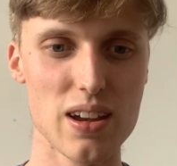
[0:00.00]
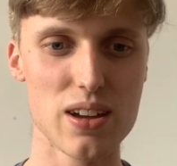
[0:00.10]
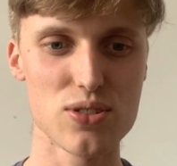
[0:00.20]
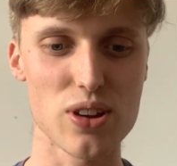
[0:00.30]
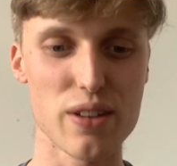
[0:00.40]

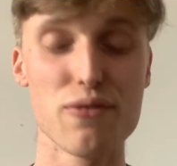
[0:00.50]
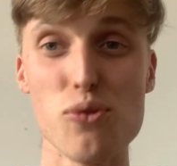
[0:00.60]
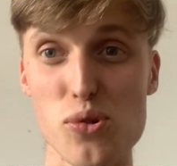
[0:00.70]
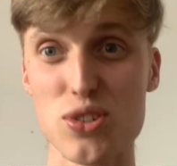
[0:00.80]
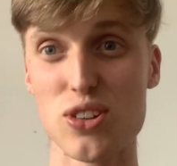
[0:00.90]
and like
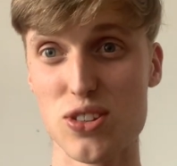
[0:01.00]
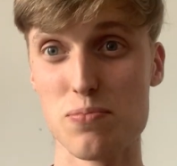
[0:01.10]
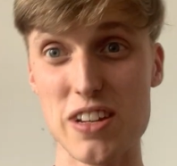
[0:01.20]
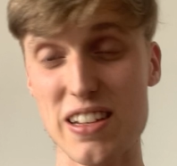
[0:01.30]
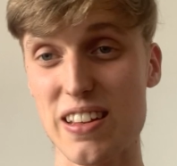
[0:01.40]
forced to
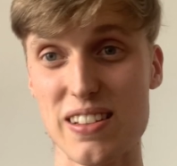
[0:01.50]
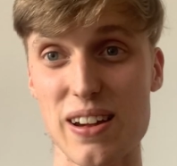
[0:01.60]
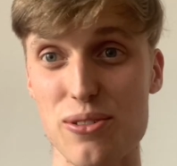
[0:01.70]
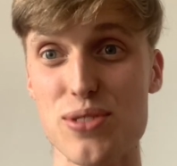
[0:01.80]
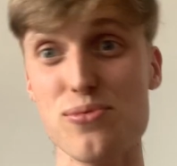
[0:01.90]
speak this
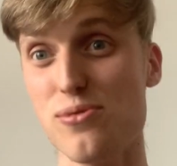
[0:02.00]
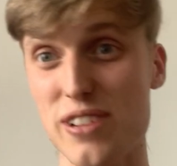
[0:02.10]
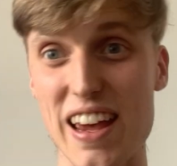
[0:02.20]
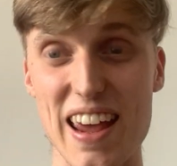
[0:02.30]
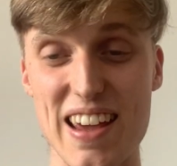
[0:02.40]
language all
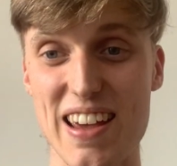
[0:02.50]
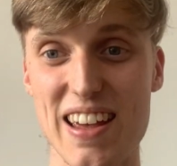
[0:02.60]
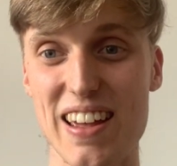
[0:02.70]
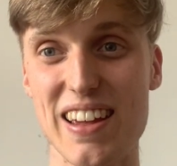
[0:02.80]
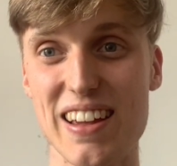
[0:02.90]
day.
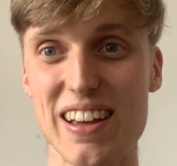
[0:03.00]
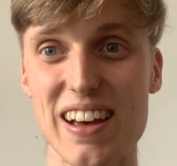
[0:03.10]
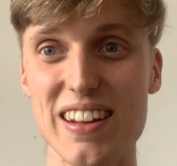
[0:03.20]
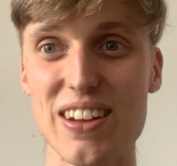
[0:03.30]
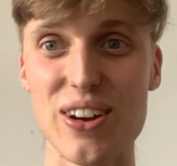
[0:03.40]

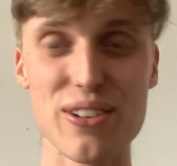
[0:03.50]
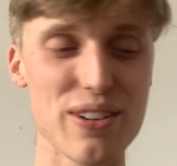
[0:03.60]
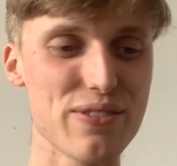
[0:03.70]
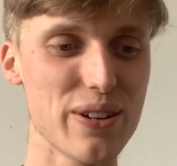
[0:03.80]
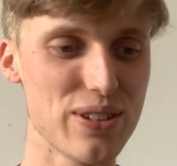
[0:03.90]
And I
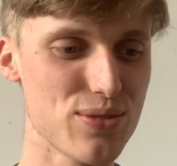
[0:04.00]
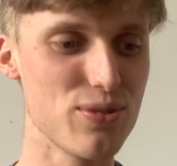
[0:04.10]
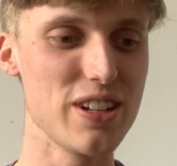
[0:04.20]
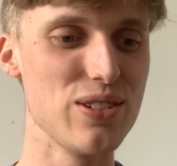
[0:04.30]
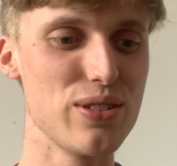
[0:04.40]
found this
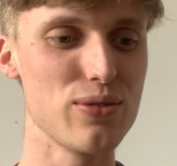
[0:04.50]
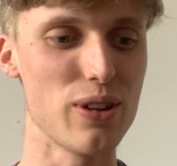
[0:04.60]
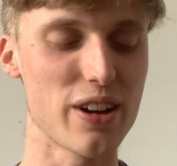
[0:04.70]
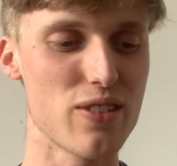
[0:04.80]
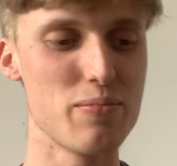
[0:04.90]
really useful.
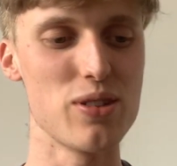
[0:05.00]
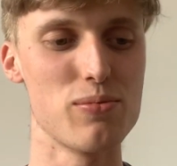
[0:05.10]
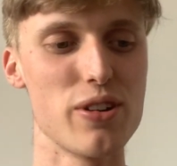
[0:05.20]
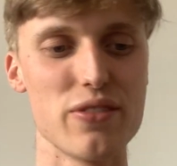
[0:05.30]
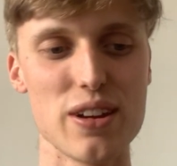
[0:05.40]
Like, I've been on
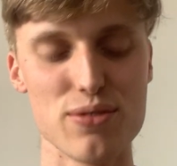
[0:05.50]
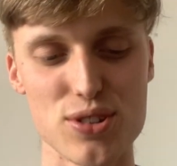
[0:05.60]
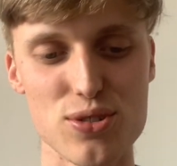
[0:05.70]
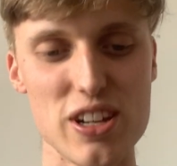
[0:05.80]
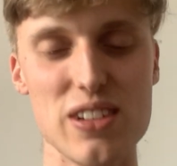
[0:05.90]
one of their
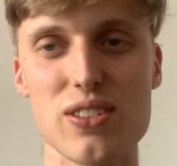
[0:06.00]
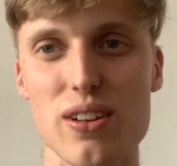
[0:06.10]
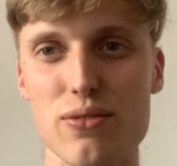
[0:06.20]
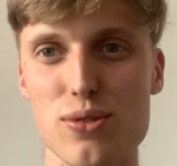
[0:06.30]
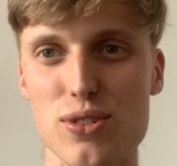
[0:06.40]
retreats,
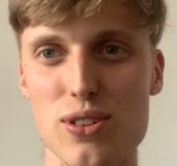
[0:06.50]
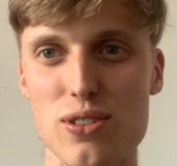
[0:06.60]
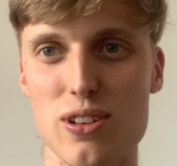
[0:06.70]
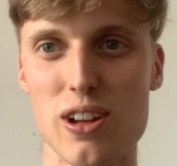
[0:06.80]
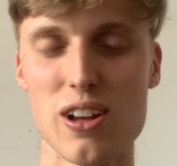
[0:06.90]
and I've
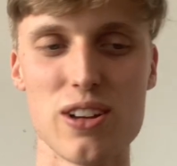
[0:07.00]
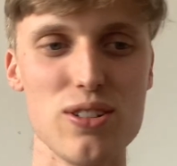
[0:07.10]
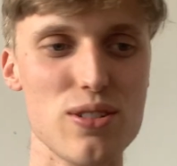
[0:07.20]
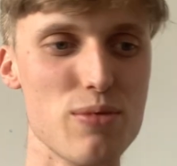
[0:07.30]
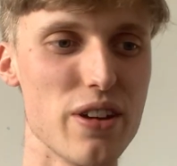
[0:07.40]
also,
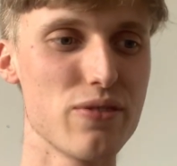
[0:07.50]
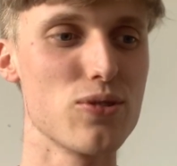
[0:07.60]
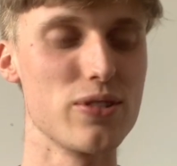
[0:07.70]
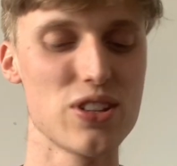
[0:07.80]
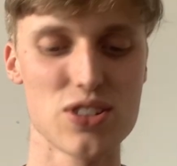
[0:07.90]
you know, when I've
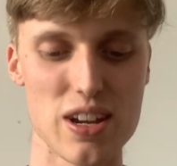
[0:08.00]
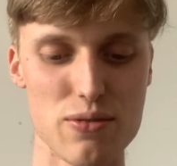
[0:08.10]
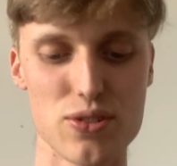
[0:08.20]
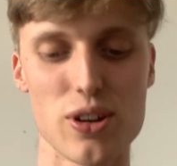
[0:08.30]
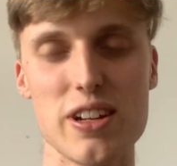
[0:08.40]
gone to stay
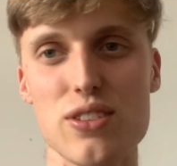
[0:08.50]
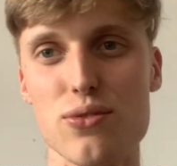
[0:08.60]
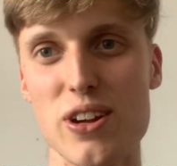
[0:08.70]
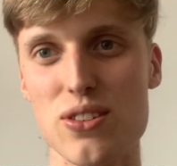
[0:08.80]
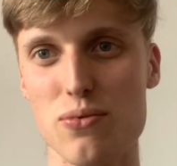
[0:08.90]
with Chinese
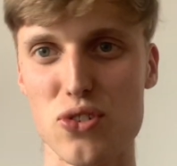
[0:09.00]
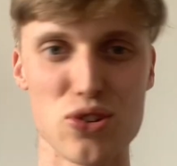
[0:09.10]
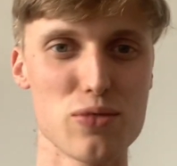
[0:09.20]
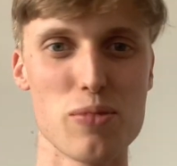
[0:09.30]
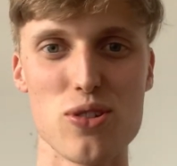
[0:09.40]
friends and we've
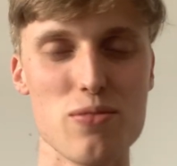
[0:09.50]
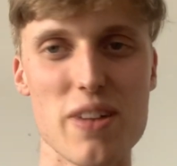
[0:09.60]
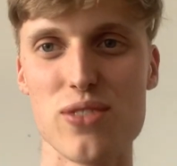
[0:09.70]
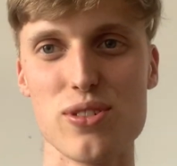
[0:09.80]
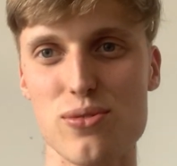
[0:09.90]
just spoken
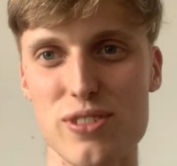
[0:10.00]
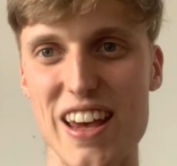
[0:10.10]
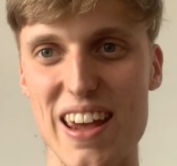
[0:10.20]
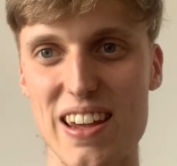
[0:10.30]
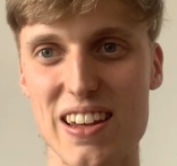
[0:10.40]
Mandarin all
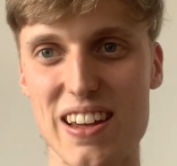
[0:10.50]
day,